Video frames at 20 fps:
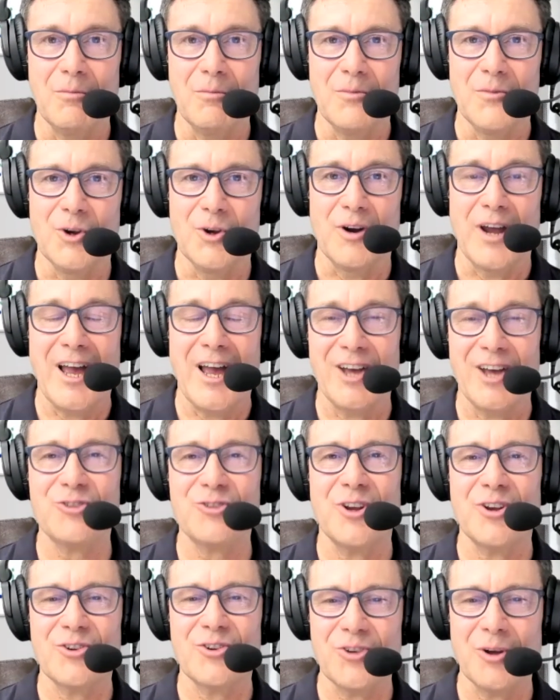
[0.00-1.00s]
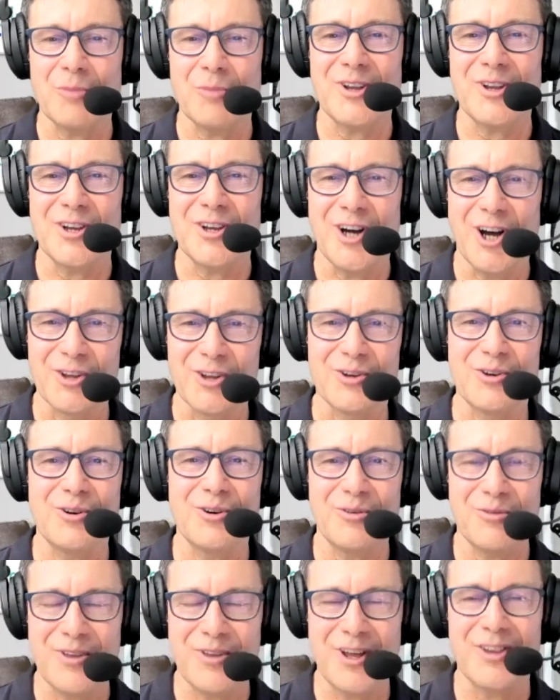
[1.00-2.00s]
you're asking something
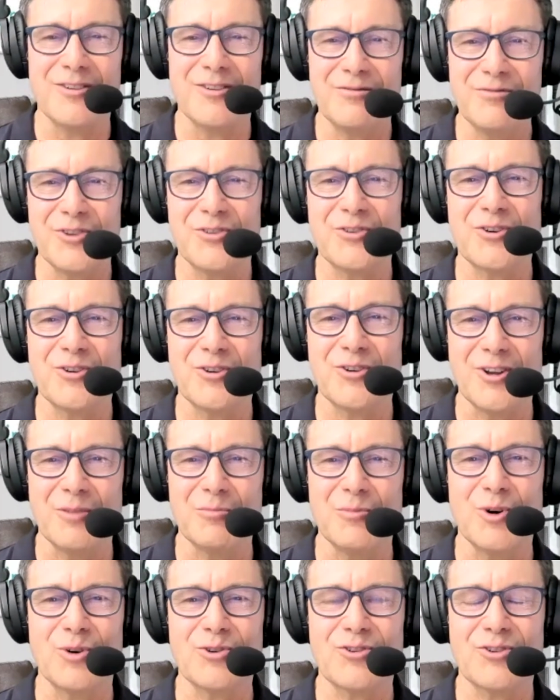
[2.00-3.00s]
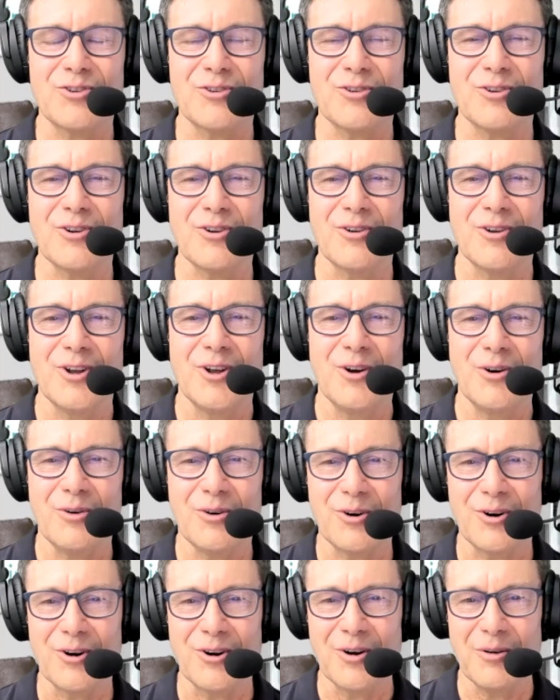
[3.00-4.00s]
other than the physical, emotional,
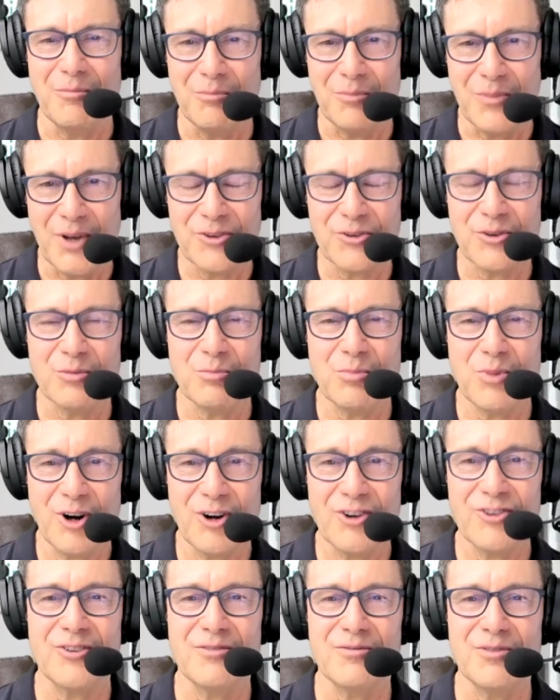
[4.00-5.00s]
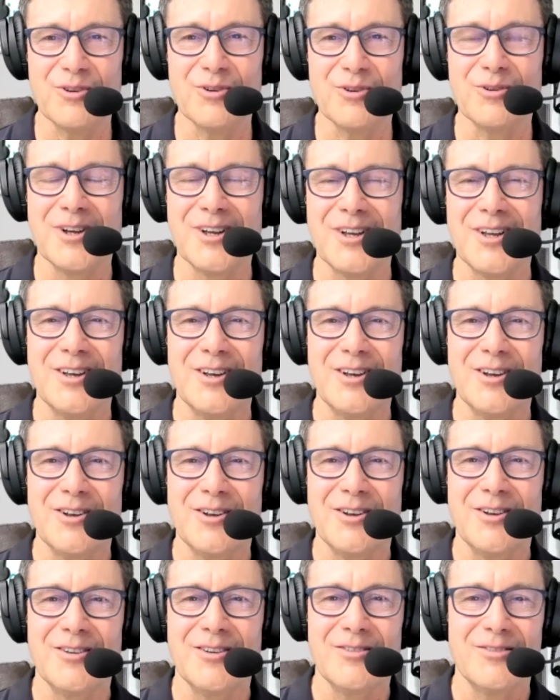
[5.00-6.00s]
or mental parts of you,
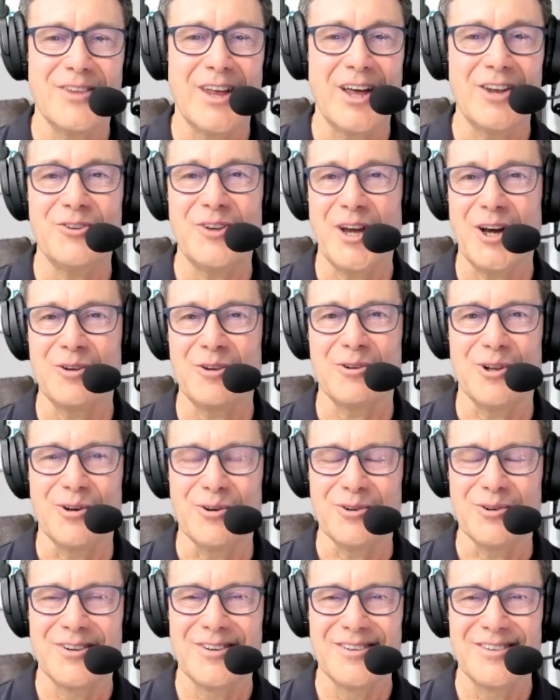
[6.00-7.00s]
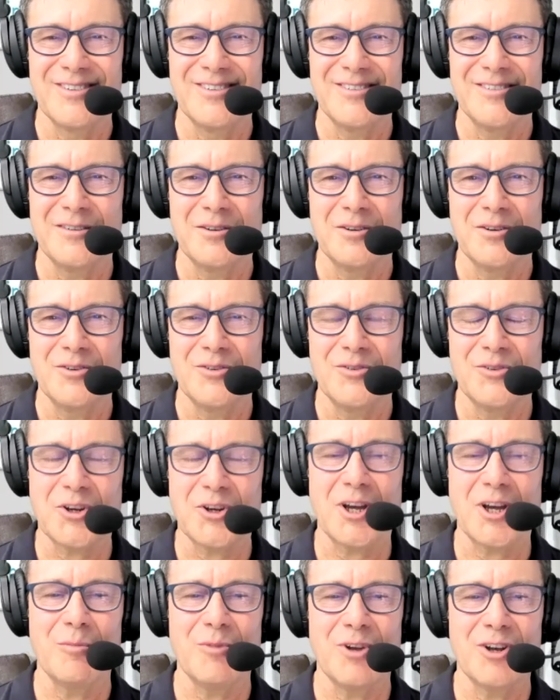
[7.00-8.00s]
that download, to
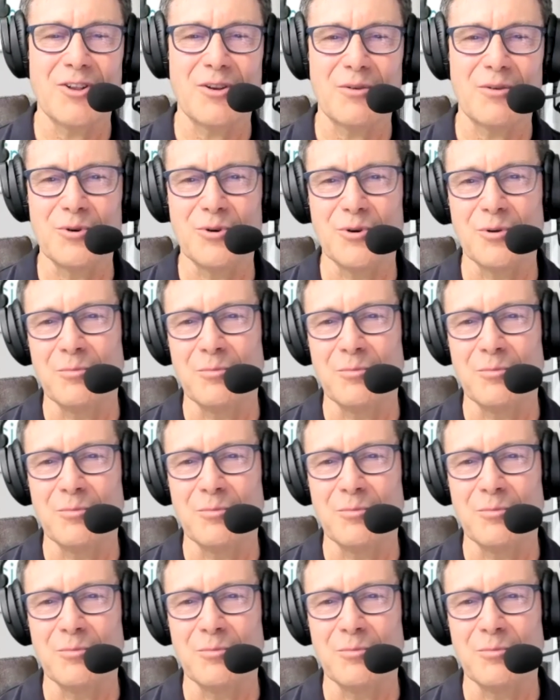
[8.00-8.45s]
come into the room,